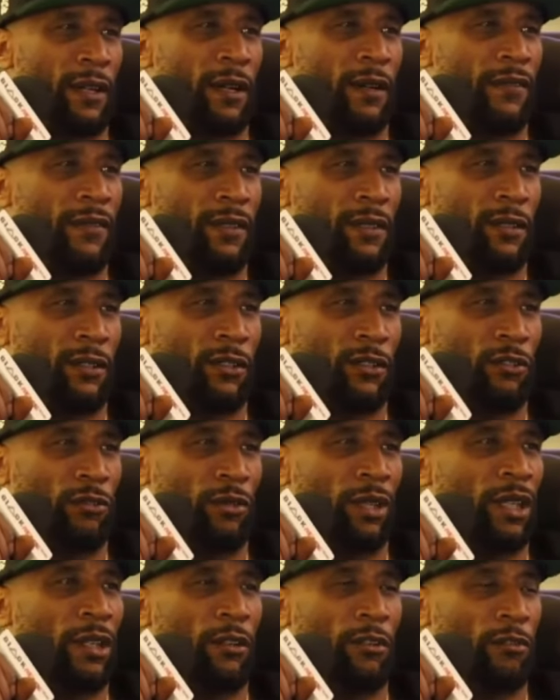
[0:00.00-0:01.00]
of a
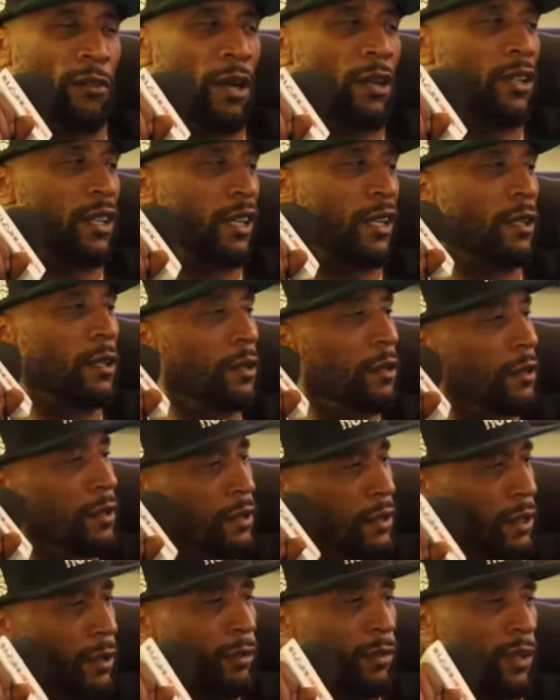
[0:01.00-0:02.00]
street drug dealer or
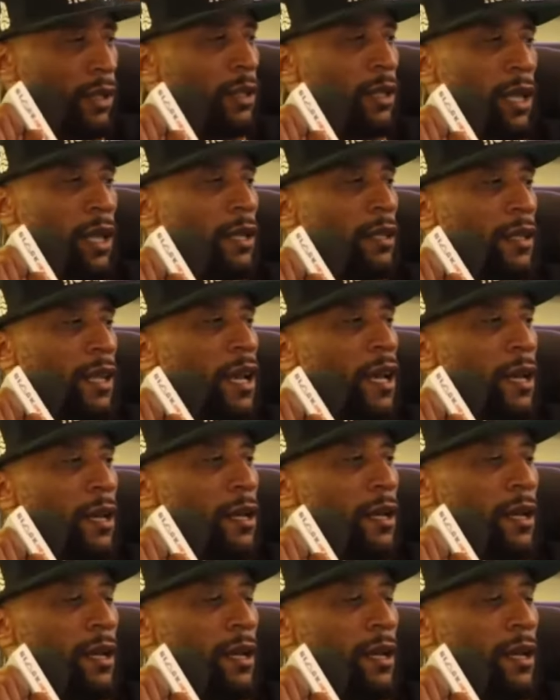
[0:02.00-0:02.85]
something mm-hmm. like that.